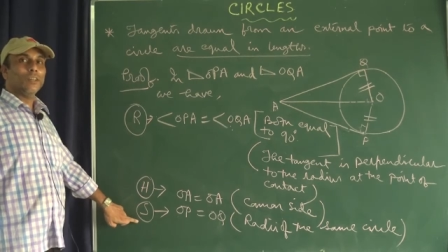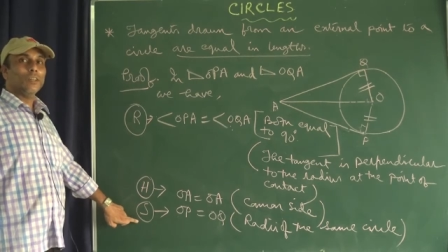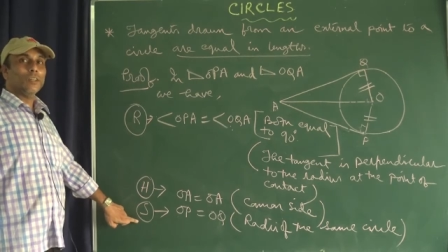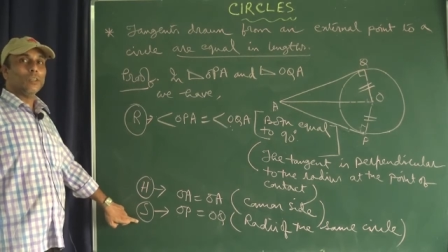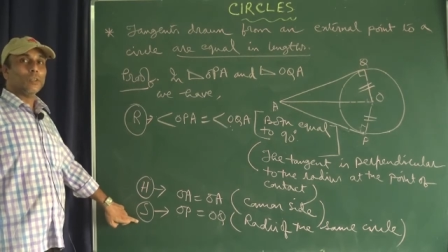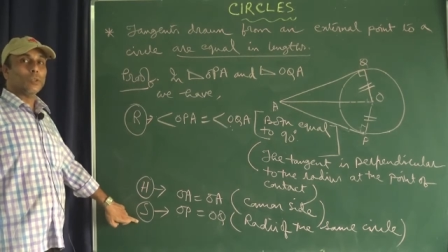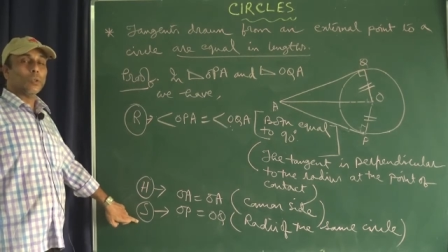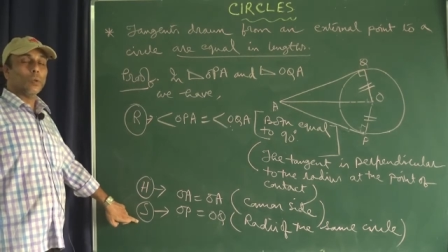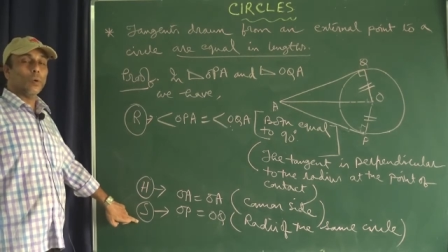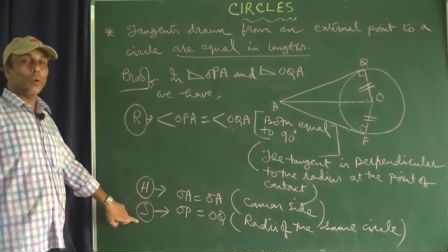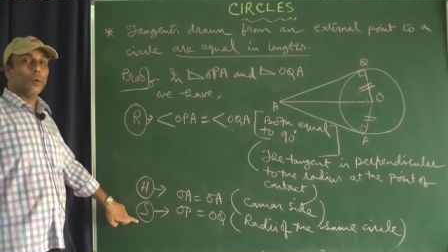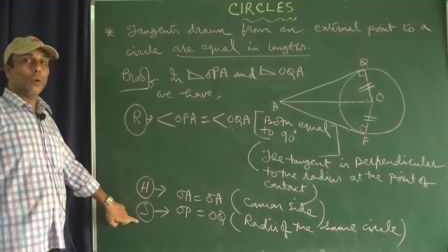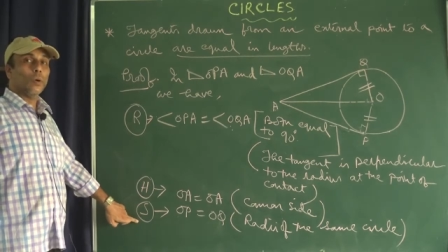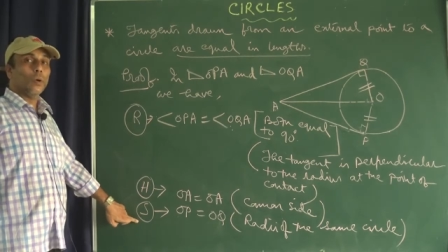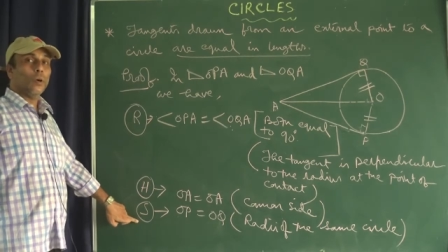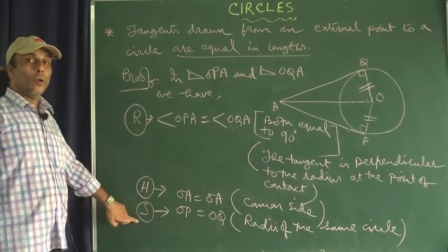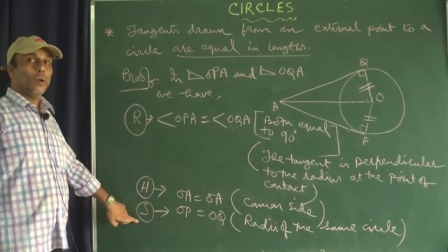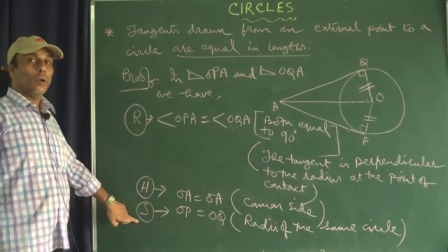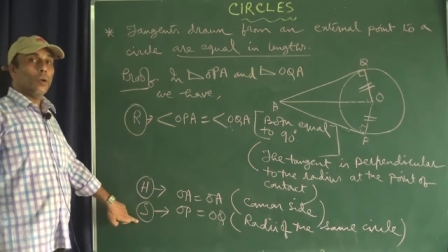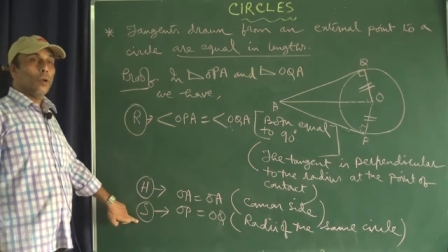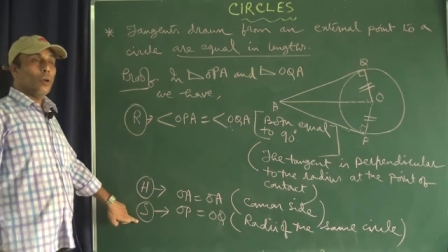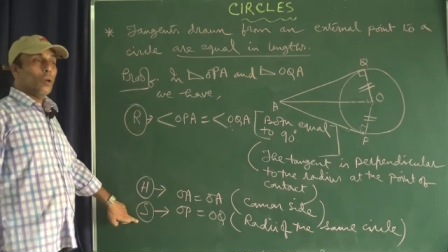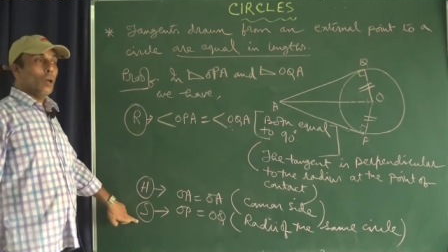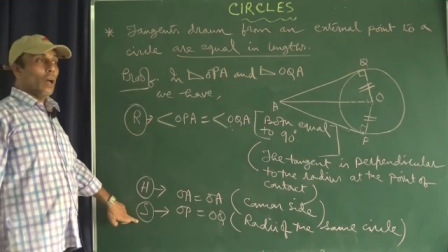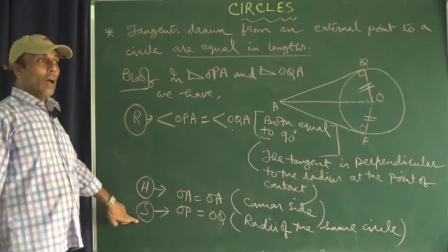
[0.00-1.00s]
So
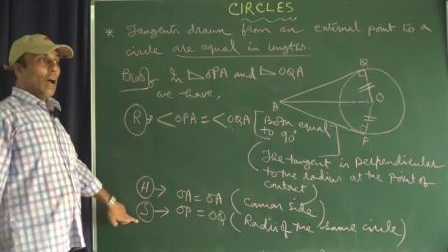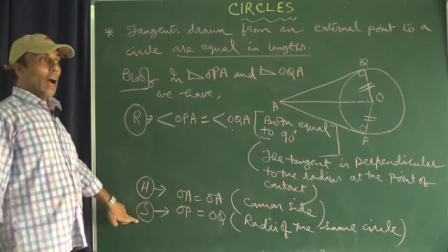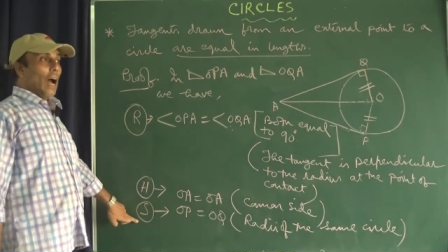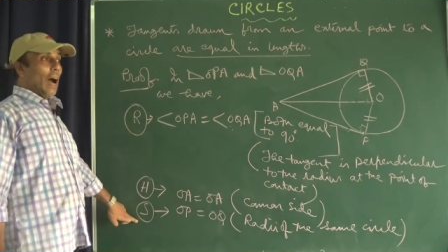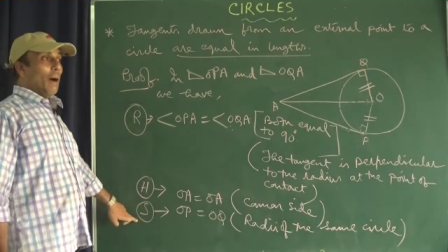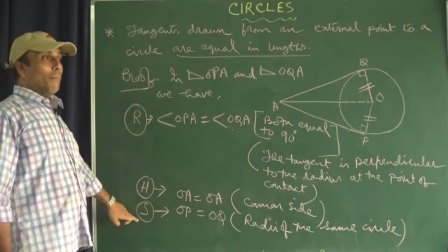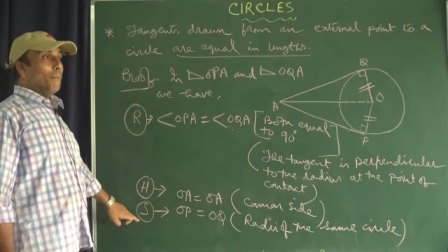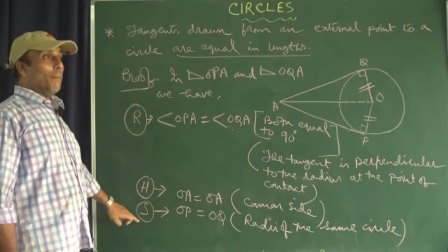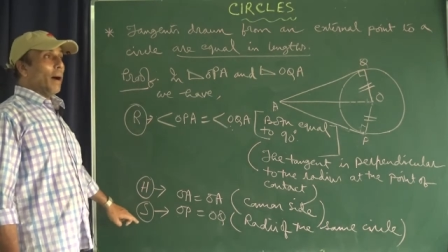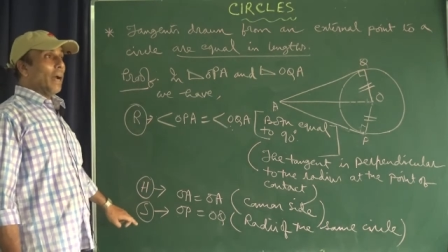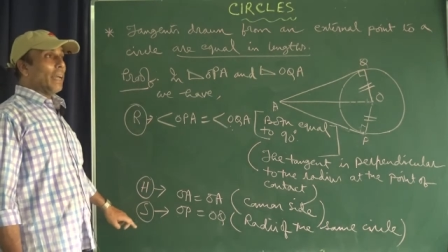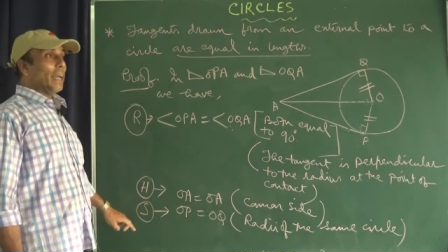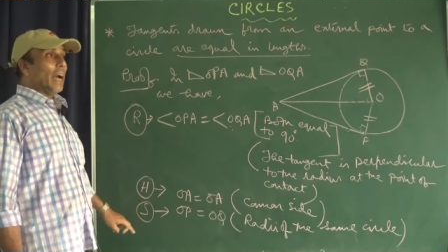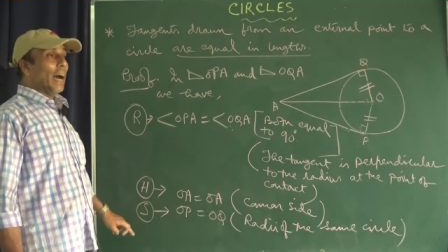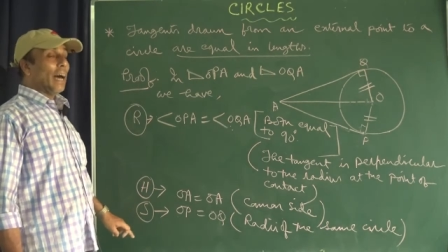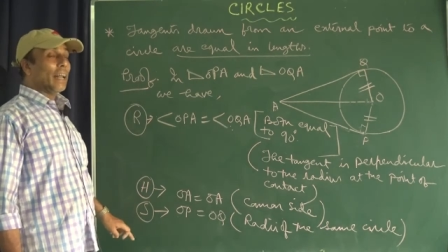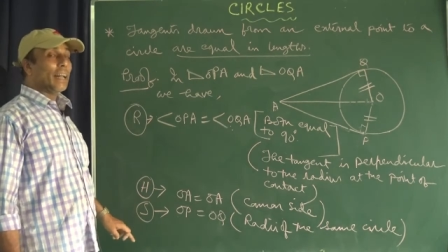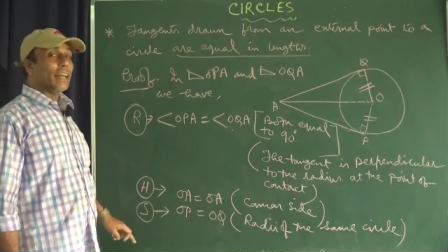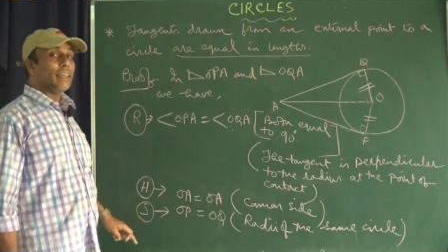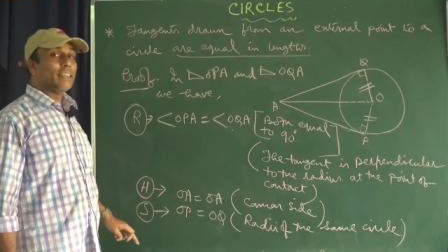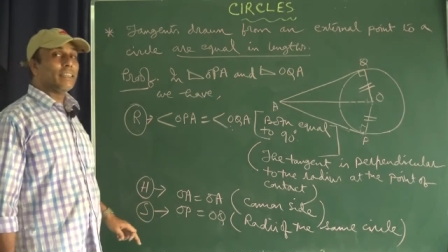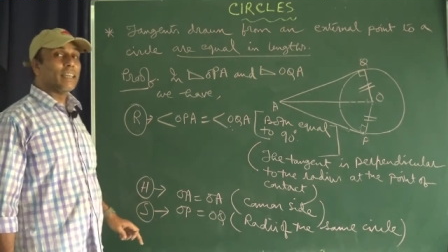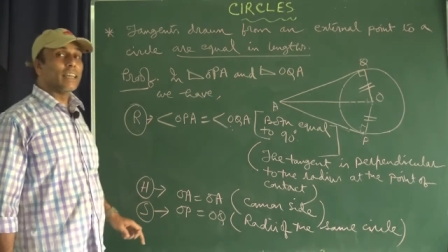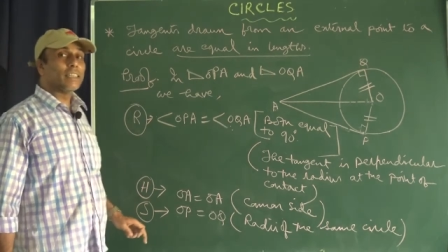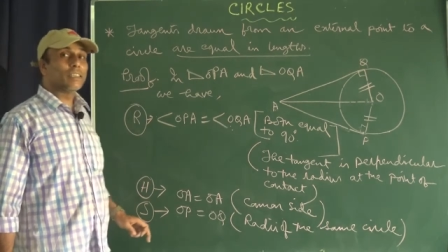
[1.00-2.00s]
by R
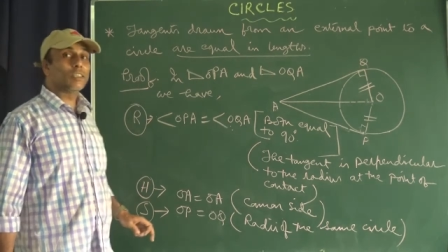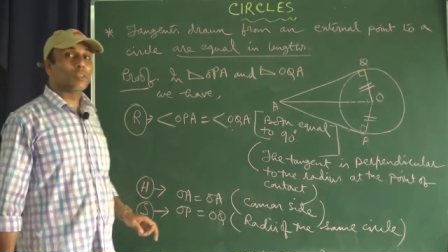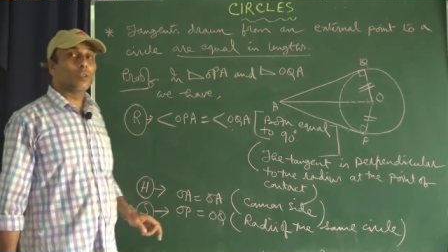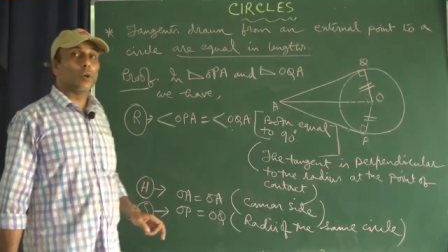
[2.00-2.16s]
H S